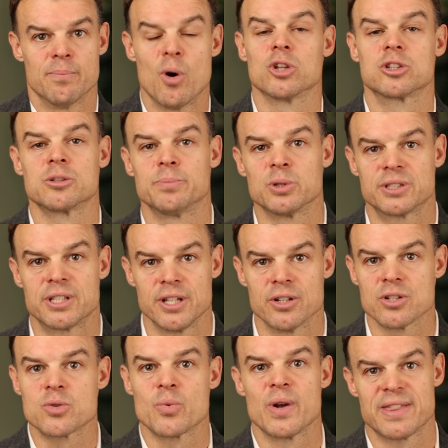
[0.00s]
multiple
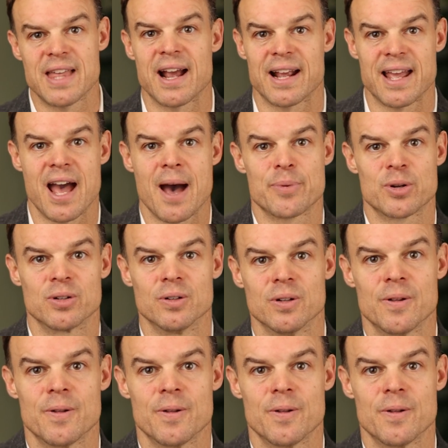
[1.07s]
deals with that capital.